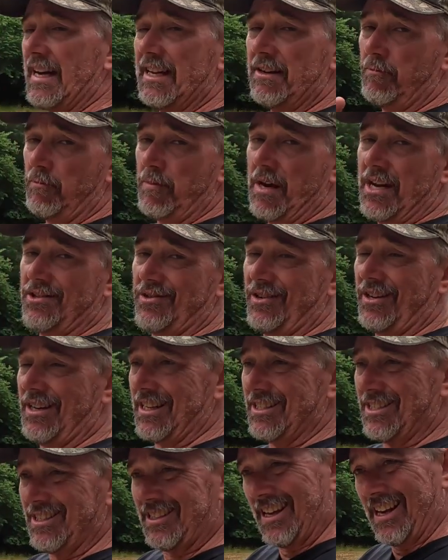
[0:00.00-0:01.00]
I didn't measure it.
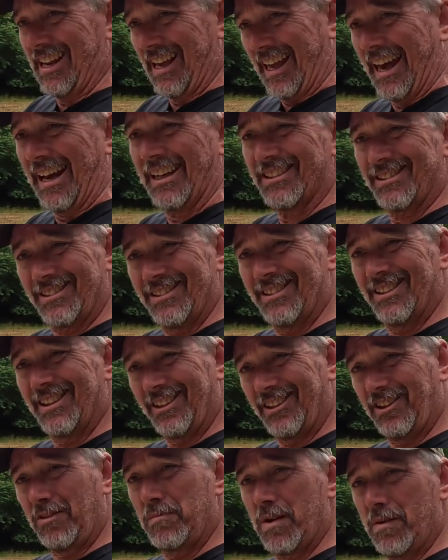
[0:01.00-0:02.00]
I just kind of guessed. A
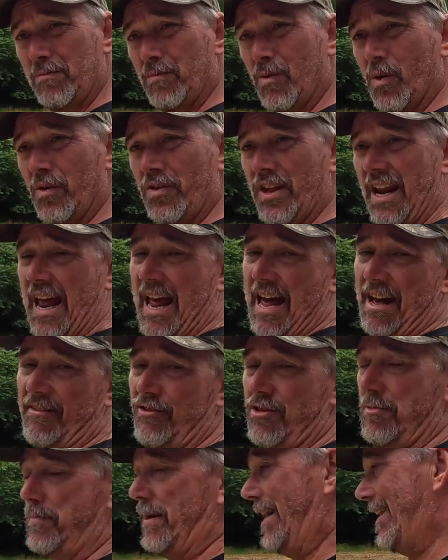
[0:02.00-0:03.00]
little bit more than half
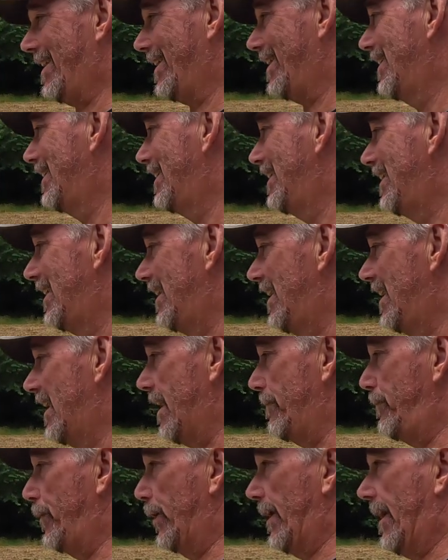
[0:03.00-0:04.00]
of the bag
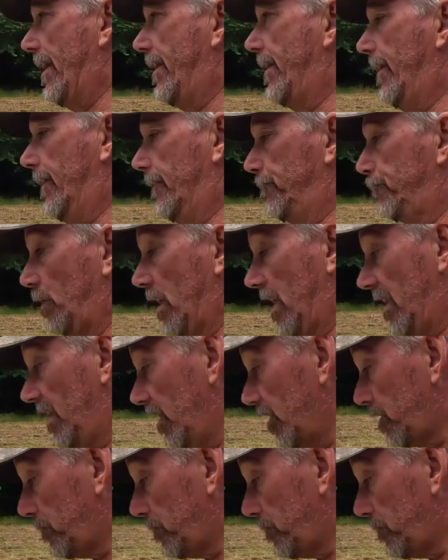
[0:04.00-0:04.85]
I put out here. And it